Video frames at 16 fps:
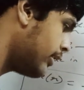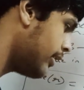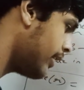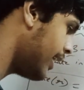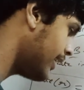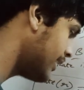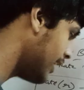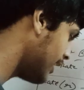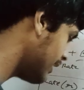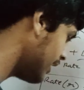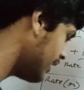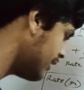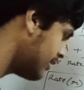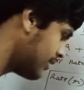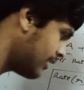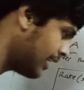write that,
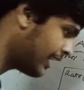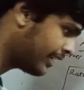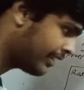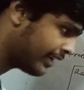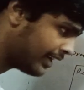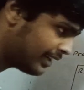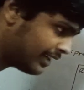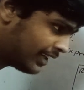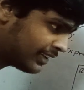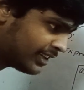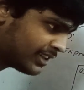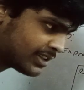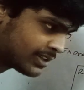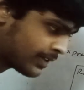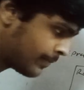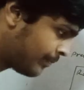let's write like
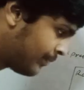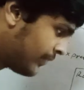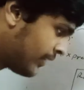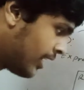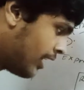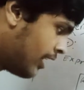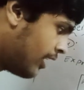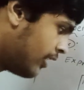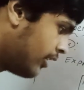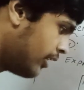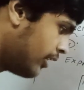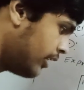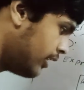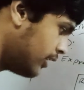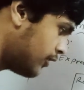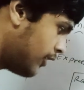this.
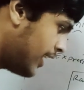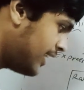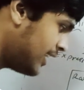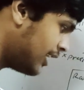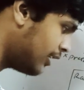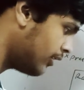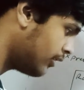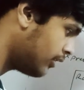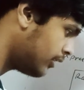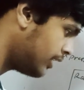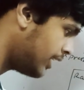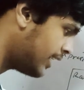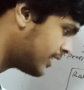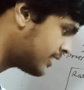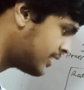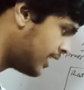Final,
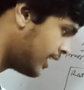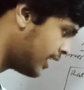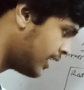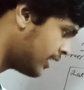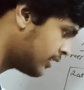let us say